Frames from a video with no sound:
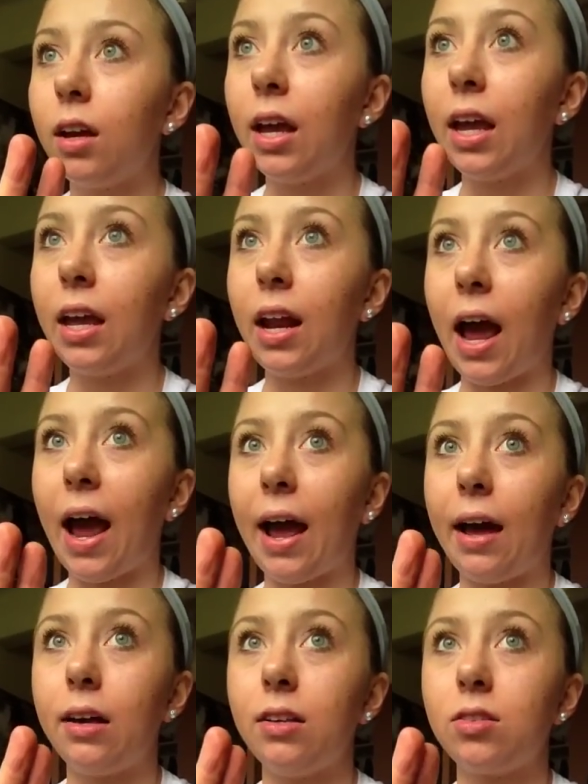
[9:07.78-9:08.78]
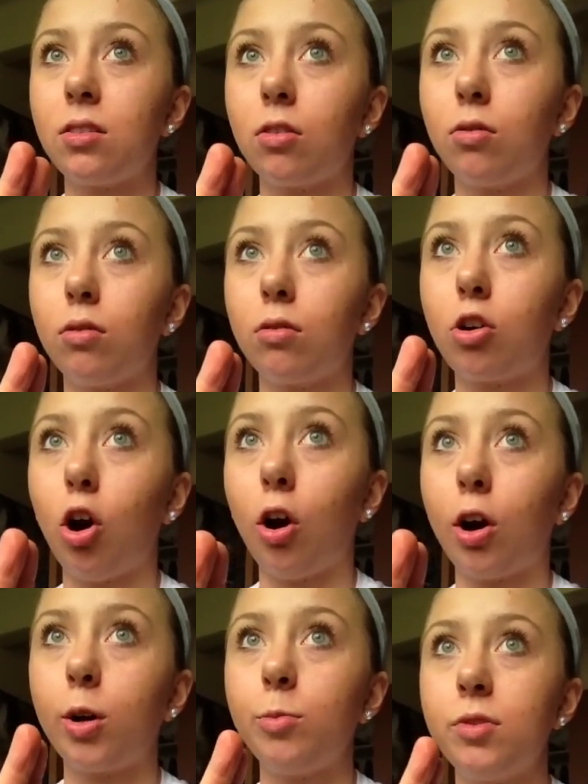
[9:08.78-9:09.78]
it has
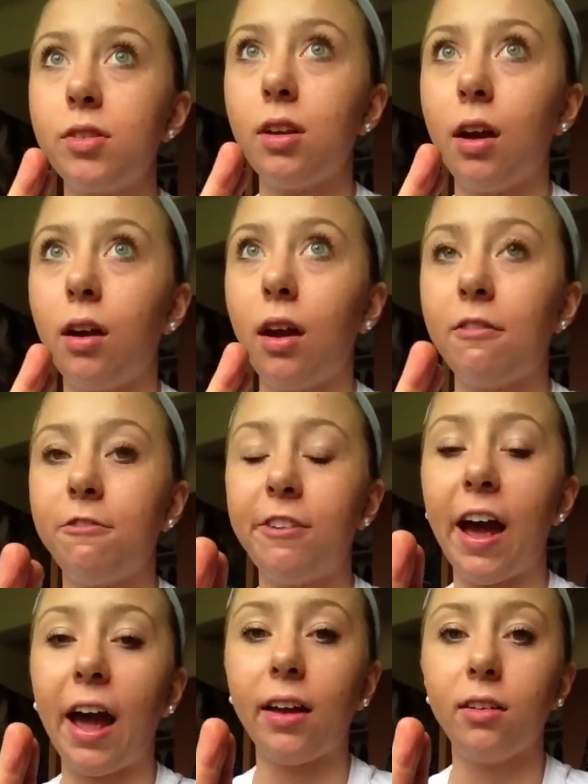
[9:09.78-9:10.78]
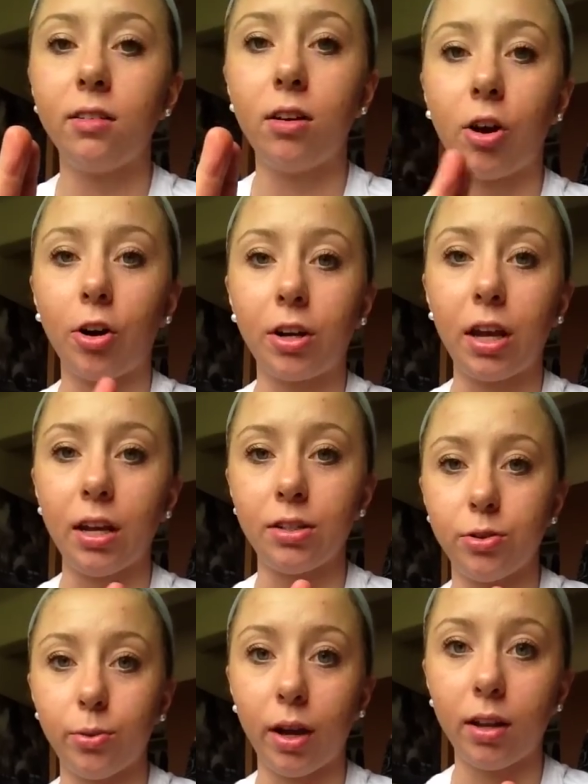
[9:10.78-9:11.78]
carbs and fat already
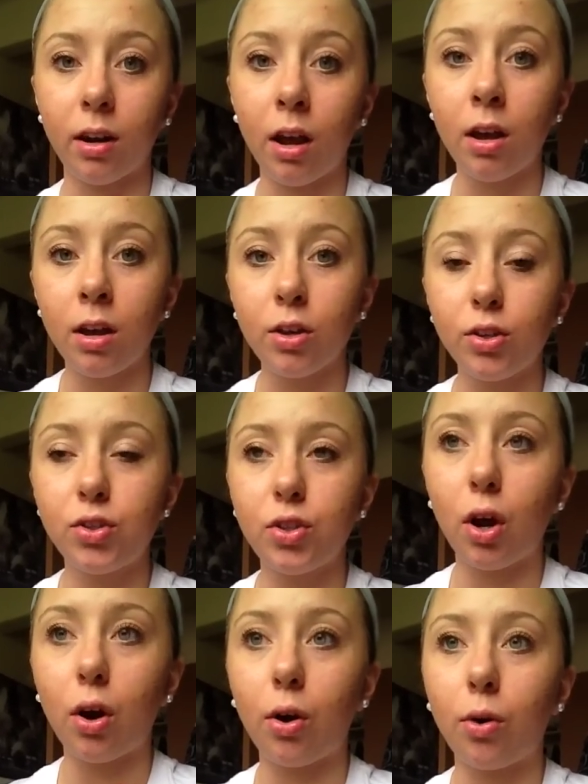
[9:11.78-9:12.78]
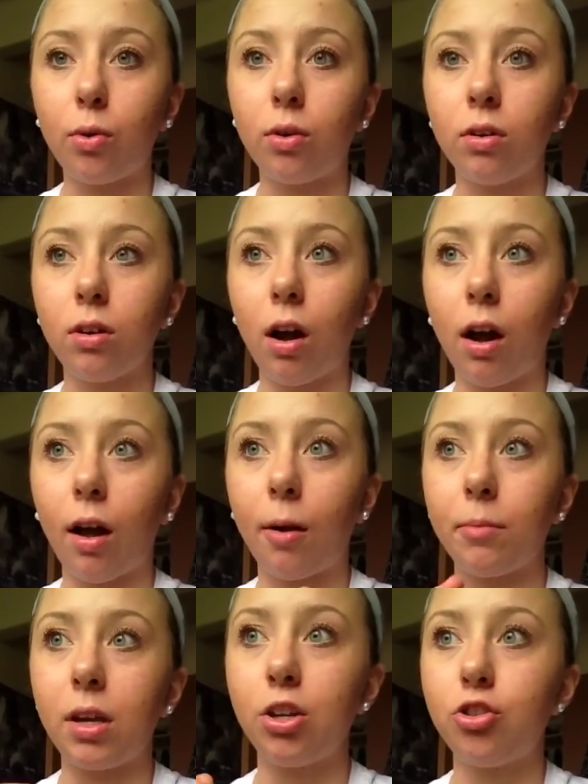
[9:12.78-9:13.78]
into it. So,
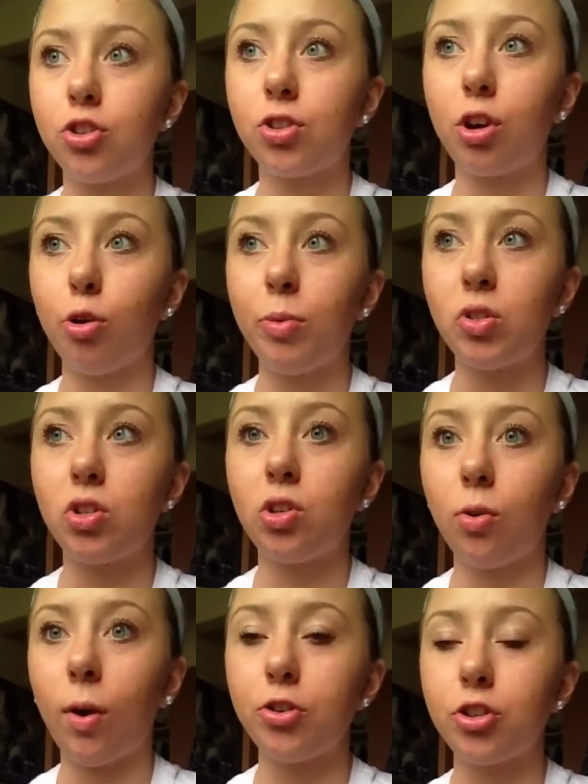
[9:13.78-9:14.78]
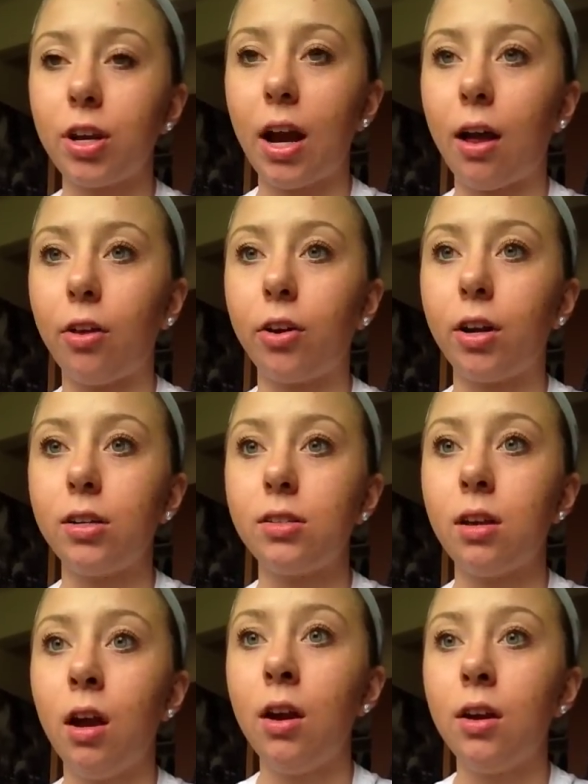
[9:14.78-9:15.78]
each scoop is 200
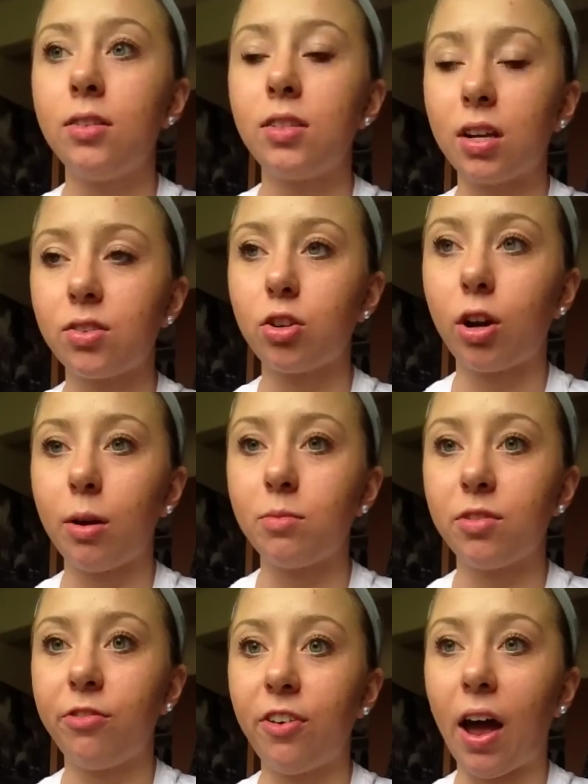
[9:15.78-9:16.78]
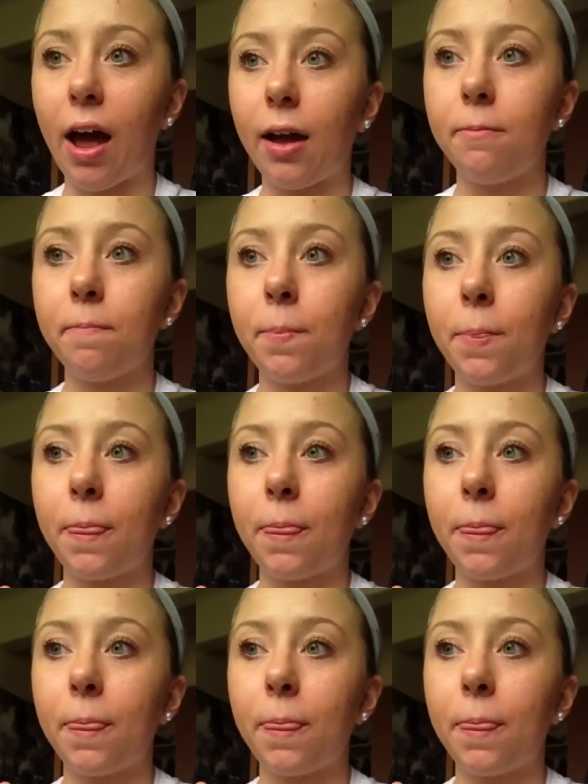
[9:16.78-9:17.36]
calories, 6 grams of fat,